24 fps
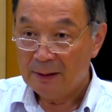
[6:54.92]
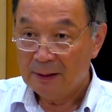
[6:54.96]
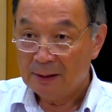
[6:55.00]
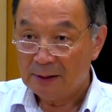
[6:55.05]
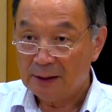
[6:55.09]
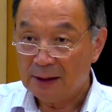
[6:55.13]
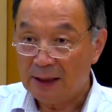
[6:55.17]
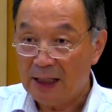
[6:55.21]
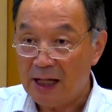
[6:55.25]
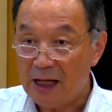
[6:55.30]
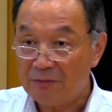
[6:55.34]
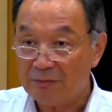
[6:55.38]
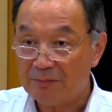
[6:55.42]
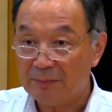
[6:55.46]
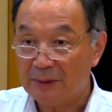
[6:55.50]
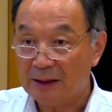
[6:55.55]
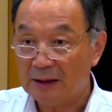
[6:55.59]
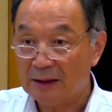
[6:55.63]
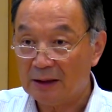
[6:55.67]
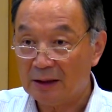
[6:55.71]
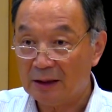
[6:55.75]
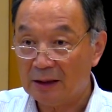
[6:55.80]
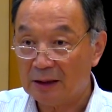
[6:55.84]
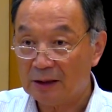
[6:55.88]
they have
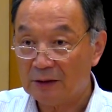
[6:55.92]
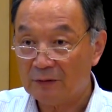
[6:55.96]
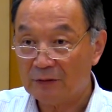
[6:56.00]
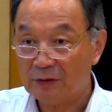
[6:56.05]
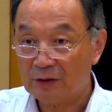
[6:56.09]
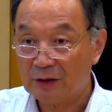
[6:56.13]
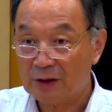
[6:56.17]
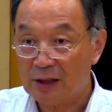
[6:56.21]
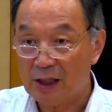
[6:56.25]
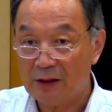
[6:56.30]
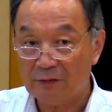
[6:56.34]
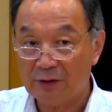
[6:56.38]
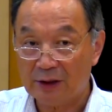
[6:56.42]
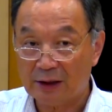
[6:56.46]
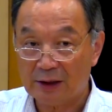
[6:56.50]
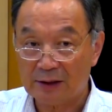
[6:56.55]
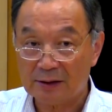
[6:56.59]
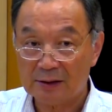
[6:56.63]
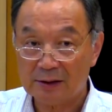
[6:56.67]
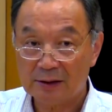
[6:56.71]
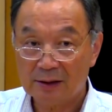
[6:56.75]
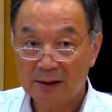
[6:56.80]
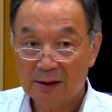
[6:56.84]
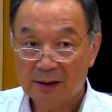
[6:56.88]
made a lot of
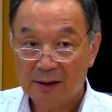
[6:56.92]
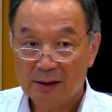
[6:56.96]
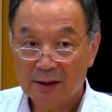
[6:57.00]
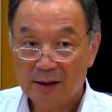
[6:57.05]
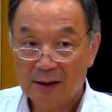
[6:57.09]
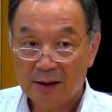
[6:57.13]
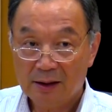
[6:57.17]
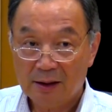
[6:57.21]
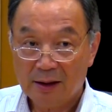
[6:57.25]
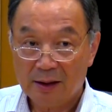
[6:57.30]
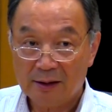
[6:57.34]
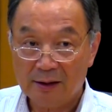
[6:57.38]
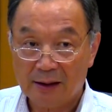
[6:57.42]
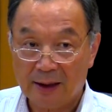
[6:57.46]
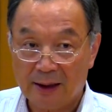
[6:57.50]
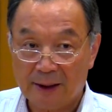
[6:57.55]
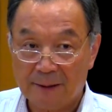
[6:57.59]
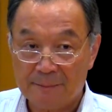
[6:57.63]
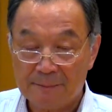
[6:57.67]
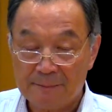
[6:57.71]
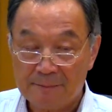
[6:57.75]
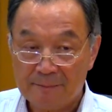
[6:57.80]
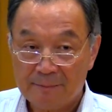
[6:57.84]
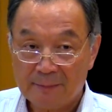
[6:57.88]
conflicts. And
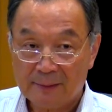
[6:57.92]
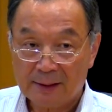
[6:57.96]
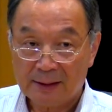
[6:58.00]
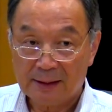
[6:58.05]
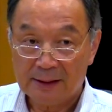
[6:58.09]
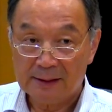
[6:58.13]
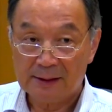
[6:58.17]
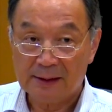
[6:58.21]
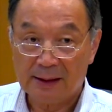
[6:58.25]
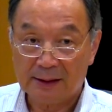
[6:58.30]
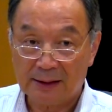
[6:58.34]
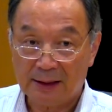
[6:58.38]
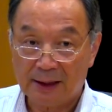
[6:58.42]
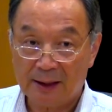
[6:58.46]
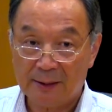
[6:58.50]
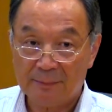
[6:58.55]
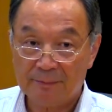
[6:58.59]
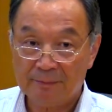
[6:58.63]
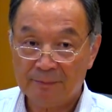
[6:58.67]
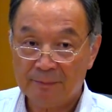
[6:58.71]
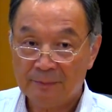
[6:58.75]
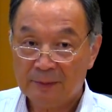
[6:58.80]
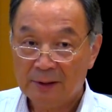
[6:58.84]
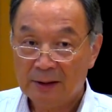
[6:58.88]
then at that
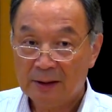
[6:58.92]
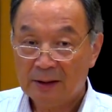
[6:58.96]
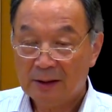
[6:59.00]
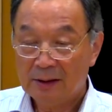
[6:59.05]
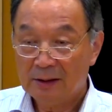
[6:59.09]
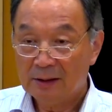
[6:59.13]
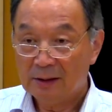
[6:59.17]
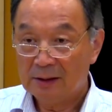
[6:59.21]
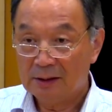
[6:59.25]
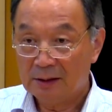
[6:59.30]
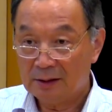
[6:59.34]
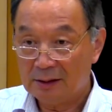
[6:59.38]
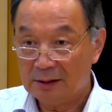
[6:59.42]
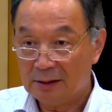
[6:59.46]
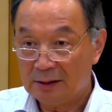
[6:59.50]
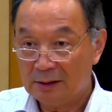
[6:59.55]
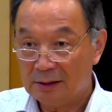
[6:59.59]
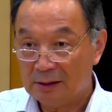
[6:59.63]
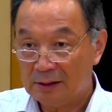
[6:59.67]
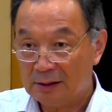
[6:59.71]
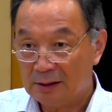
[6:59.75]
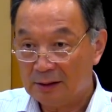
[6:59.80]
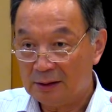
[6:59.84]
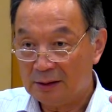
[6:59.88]
time,
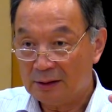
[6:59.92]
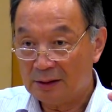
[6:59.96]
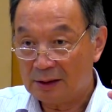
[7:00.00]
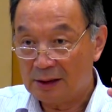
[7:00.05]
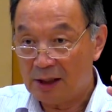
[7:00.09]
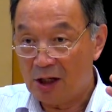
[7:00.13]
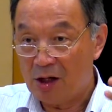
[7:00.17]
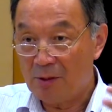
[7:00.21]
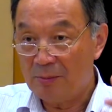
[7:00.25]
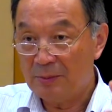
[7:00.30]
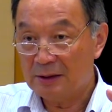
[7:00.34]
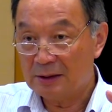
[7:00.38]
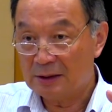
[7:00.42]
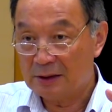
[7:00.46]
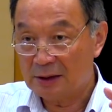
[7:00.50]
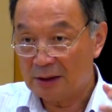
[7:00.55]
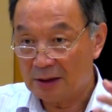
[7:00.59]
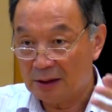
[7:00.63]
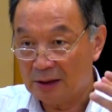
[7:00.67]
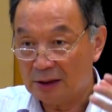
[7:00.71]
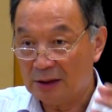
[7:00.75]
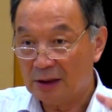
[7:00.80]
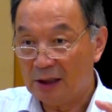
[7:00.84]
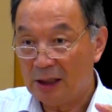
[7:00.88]
the governments
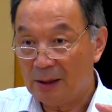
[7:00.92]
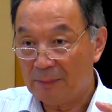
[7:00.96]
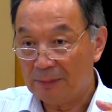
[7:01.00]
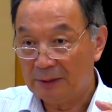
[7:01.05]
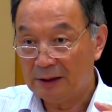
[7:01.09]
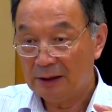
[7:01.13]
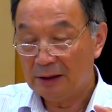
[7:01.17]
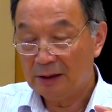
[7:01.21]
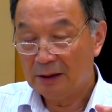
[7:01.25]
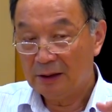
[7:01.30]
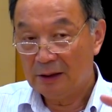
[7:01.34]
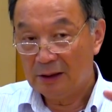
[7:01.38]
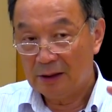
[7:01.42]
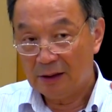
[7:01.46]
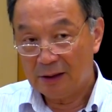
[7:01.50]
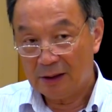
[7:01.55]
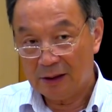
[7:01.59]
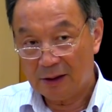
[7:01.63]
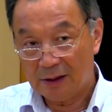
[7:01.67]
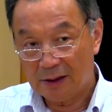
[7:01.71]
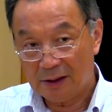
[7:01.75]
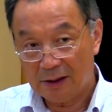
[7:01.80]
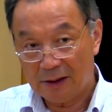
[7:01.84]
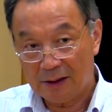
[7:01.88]
adopt
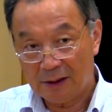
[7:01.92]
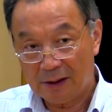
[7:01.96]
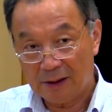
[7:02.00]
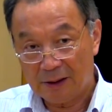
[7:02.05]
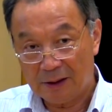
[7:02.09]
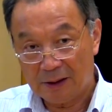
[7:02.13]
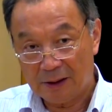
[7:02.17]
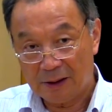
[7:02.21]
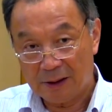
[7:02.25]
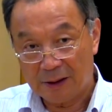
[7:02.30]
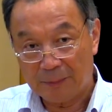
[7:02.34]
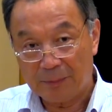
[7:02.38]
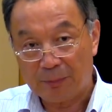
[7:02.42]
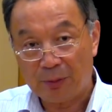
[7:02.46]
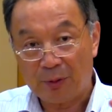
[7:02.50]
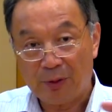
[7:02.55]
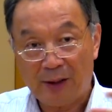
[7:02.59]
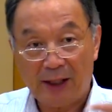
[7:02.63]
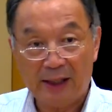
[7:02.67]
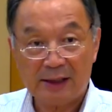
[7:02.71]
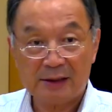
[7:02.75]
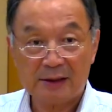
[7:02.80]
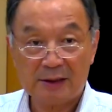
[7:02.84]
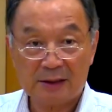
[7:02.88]
the
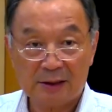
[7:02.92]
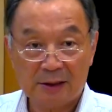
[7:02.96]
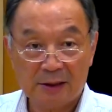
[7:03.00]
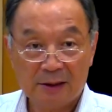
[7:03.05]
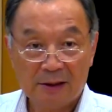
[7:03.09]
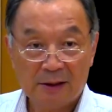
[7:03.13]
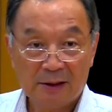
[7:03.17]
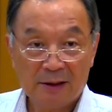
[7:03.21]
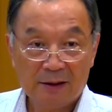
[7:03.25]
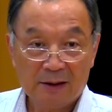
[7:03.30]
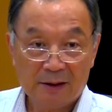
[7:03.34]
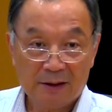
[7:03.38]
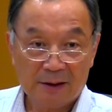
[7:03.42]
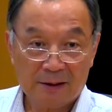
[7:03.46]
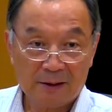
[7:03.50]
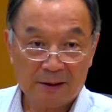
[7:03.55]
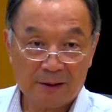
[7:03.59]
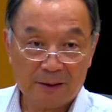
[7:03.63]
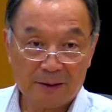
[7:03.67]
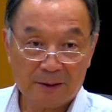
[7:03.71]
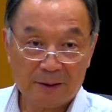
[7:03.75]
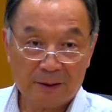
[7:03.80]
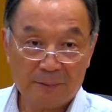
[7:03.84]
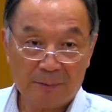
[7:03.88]
price
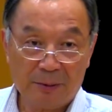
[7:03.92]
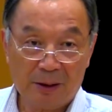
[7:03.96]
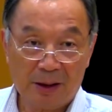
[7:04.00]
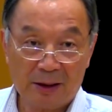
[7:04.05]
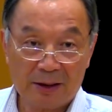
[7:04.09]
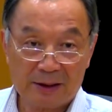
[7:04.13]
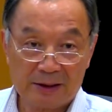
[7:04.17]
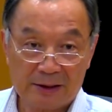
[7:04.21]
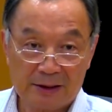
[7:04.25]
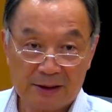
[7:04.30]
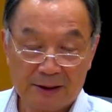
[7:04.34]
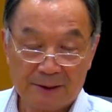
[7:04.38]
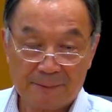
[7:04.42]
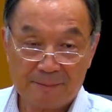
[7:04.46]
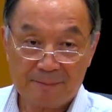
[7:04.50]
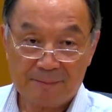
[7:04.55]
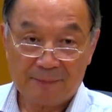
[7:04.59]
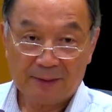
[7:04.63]
policy